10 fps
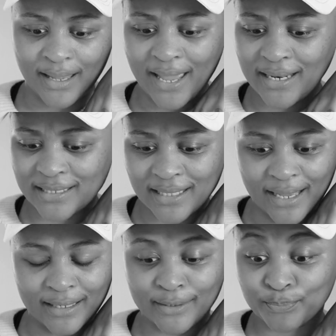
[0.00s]
And he's
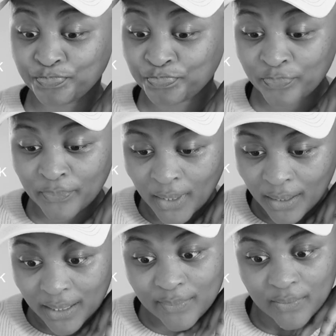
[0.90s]
like,
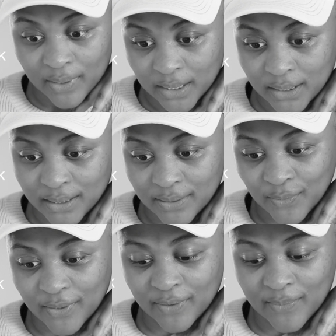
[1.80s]
let me read one of the